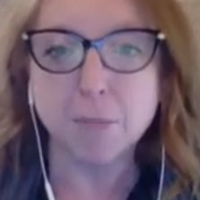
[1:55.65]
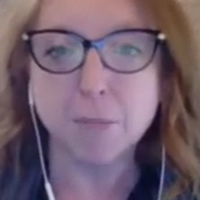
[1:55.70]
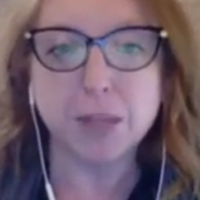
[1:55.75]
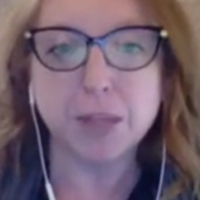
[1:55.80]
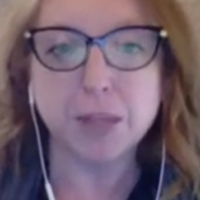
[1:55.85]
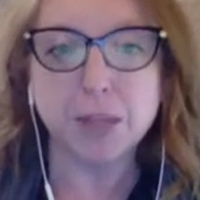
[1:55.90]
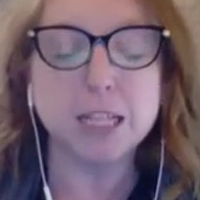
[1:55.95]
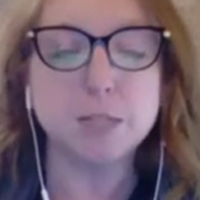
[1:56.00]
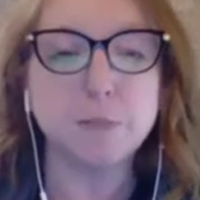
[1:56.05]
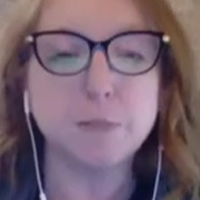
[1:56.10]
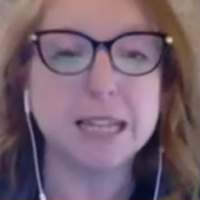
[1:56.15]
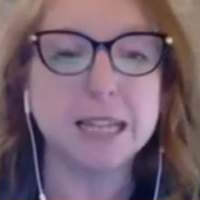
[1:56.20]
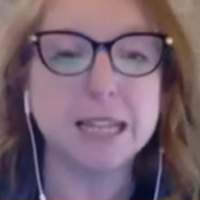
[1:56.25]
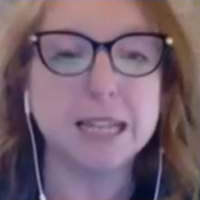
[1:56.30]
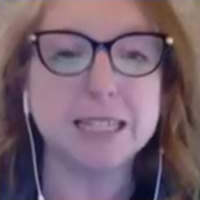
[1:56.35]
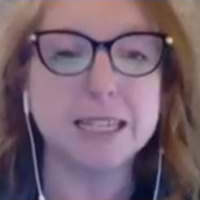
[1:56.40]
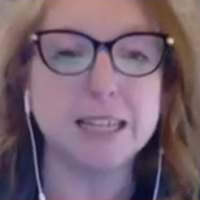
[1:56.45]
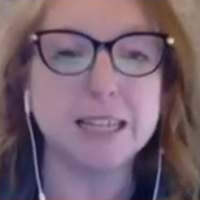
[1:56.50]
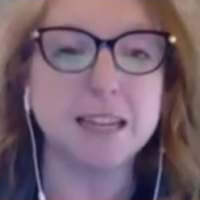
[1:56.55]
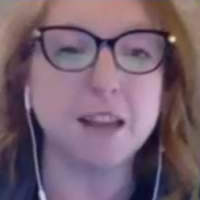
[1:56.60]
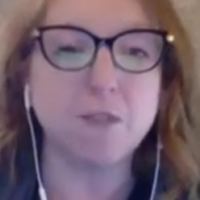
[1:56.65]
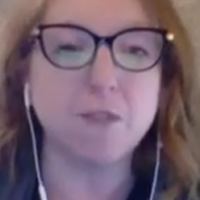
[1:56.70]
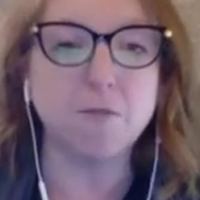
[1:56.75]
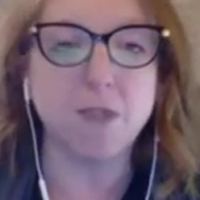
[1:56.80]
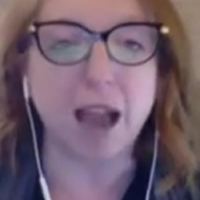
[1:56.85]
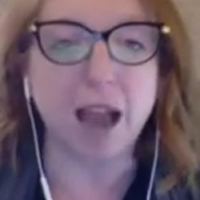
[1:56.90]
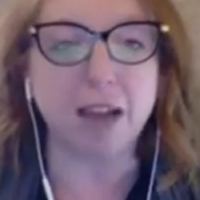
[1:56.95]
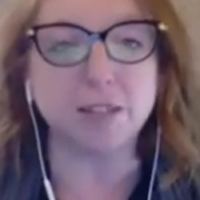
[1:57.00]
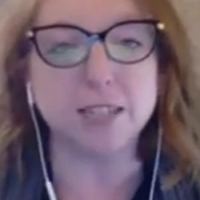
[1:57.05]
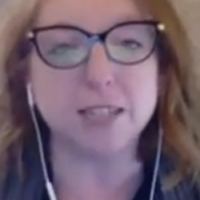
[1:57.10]
Please paste in a
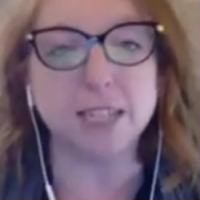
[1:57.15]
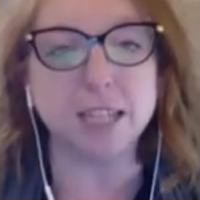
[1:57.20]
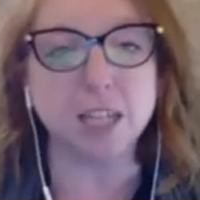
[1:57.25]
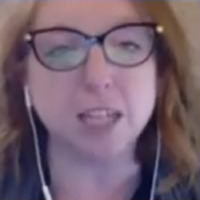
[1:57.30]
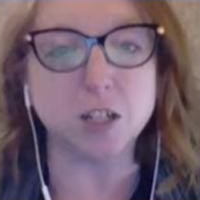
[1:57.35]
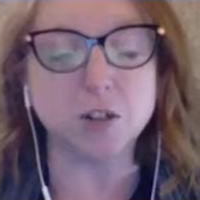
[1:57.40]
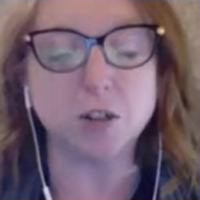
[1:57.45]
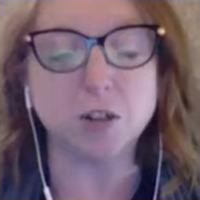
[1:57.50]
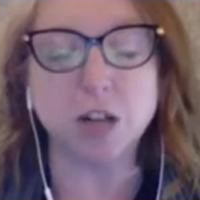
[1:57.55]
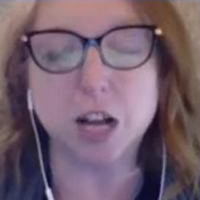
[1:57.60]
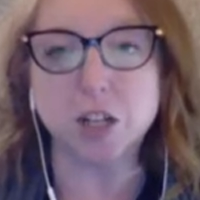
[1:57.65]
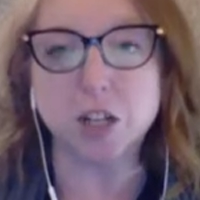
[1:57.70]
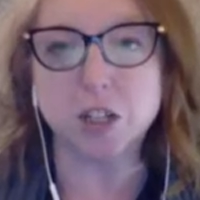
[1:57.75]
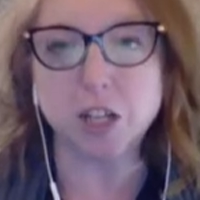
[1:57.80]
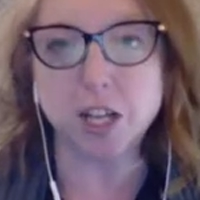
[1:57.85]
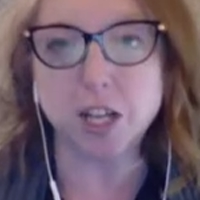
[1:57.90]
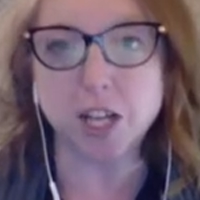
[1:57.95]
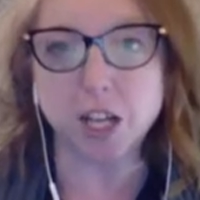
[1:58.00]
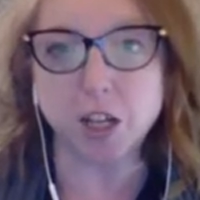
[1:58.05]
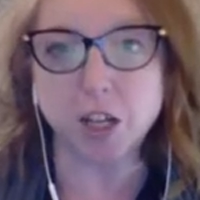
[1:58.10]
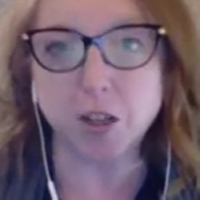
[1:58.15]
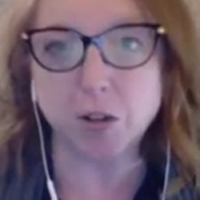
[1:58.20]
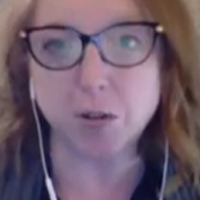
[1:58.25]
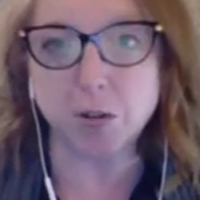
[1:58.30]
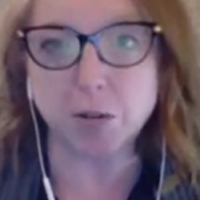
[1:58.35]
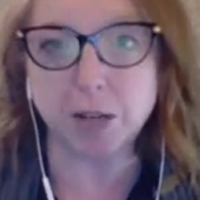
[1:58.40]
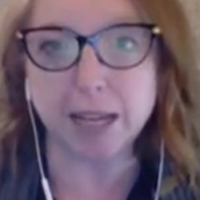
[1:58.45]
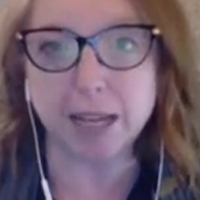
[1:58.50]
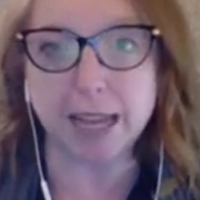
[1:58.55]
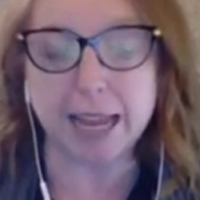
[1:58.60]
faculty introduction,
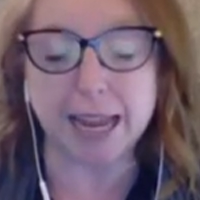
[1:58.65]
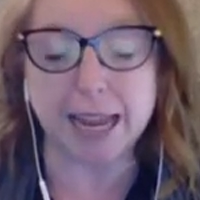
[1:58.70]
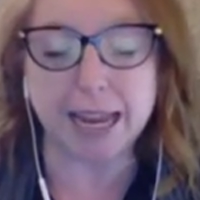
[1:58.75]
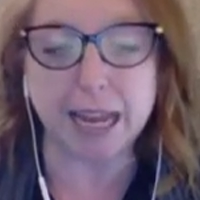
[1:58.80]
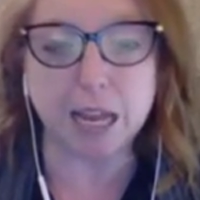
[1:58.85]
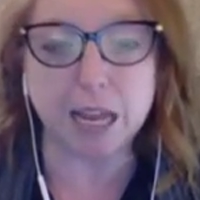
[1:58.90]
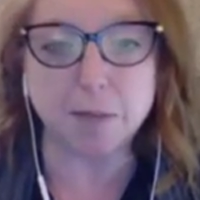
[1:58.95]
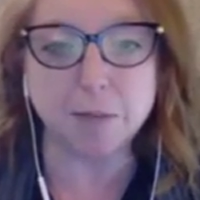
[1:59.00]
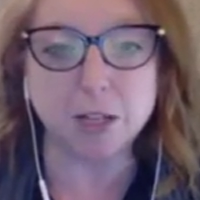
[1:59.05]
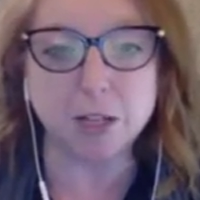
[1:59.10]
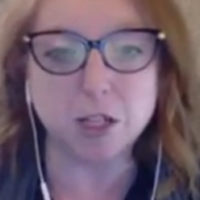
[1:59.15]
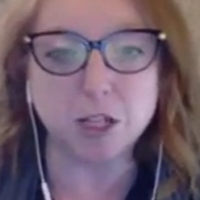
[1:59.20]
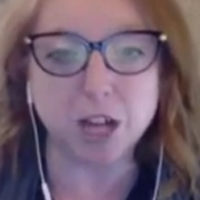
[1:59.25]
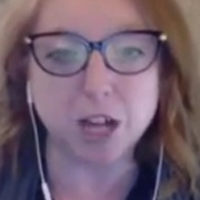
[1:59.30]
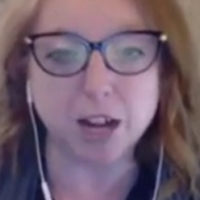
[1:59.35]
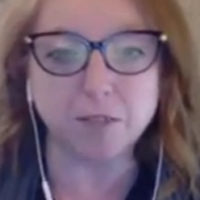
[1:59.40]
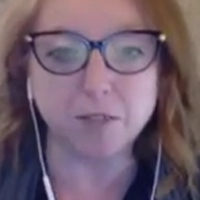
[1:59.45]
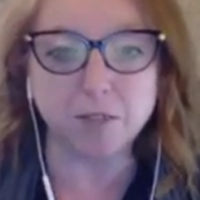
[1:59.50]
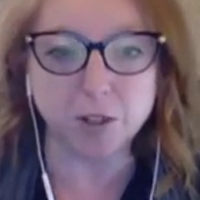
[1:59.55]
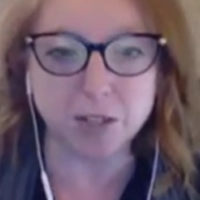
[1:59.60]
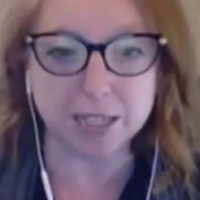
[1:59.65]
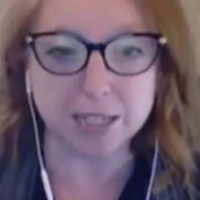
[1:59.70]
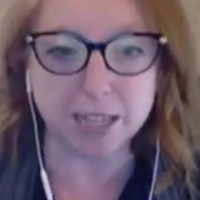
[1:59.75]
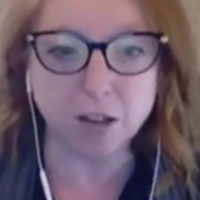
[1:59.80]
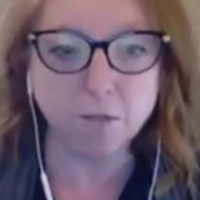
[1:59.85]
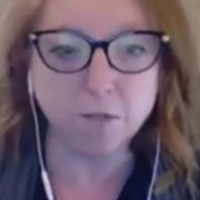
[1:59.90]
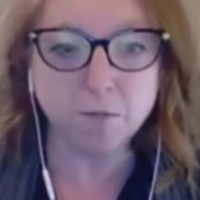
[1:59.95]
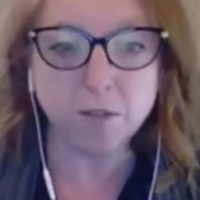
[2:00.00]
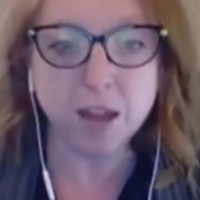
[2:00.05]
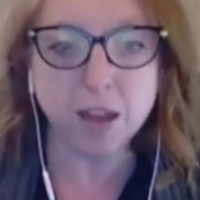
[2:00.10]
including an image of
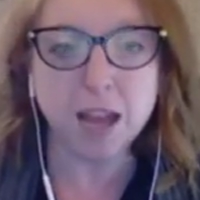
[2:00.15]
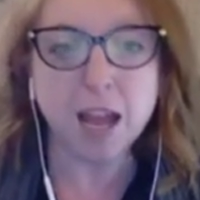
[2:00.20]
yourself,